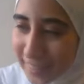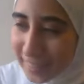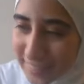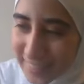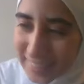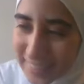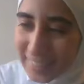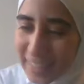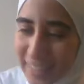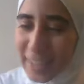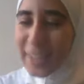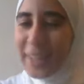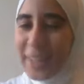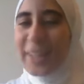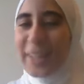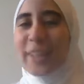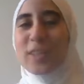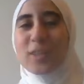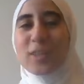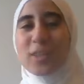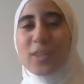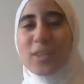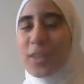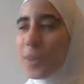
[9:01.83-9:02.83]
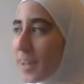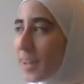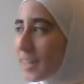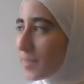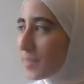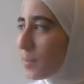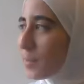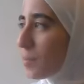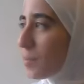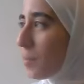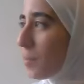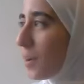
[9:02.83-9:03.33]
Yes, so
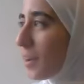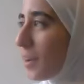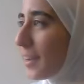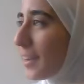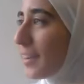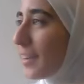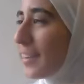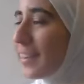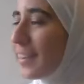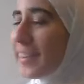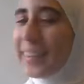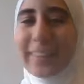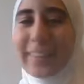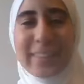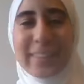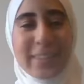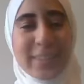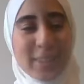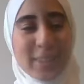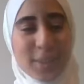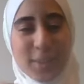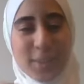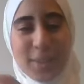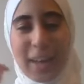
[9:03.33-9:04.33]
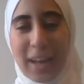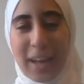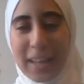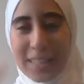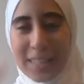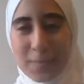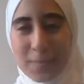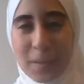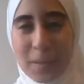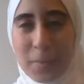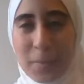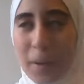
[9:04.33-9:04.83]
has my mind. So
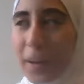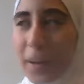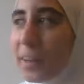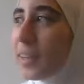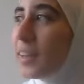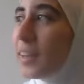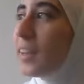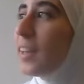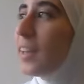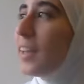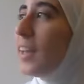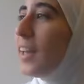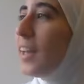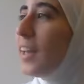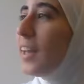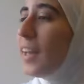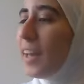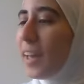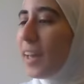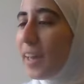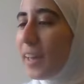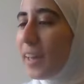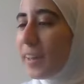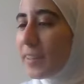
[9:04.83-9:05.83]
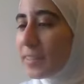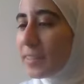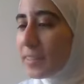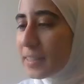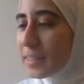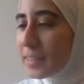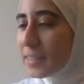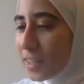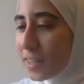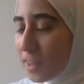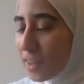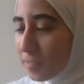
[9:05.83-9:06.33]
has been mine.
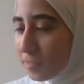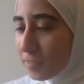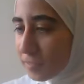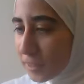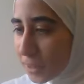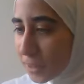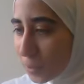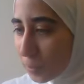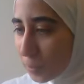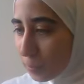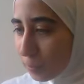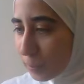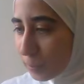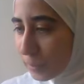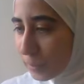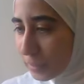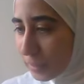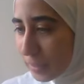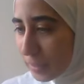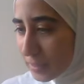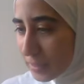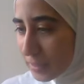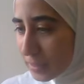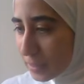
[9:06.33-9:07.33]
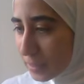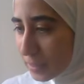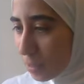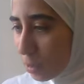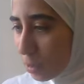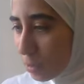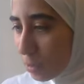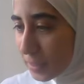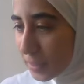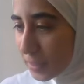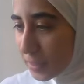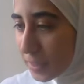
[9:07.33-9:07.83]
And it's not very pleasant
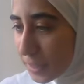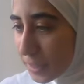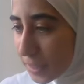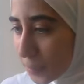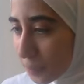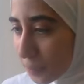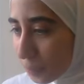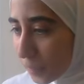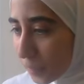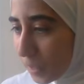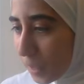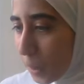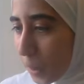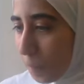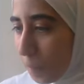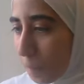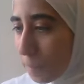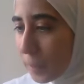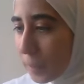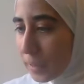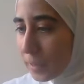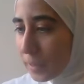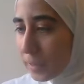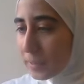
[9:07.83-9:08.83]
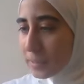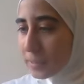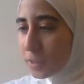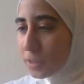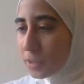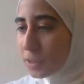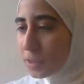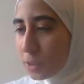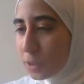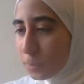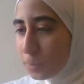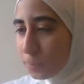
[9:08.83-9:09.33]
all the time.
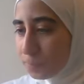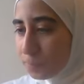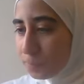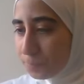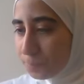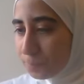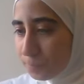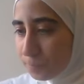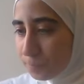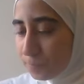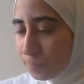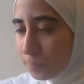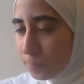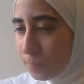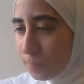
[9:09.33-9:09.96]
But, you know,